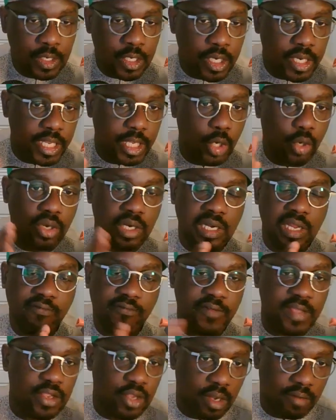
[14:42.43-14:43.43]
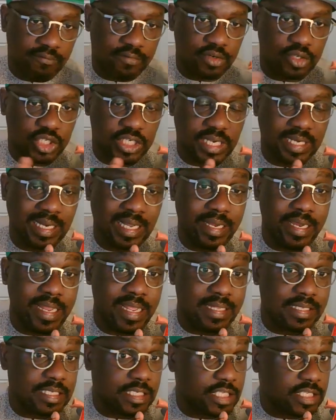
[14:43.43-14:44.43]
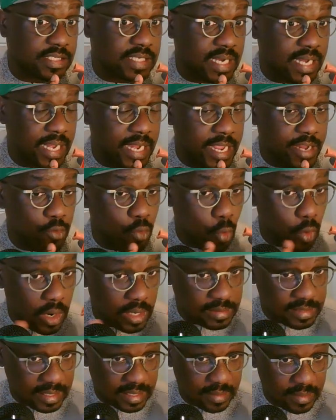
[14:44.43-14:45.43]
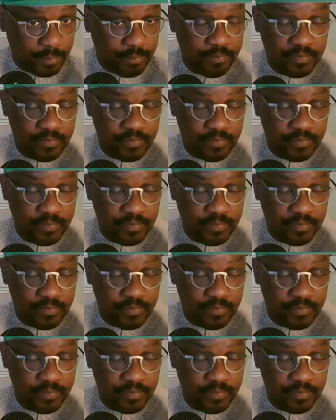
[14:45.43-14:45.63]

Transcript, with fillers: The only thing your vagina needs is clean water.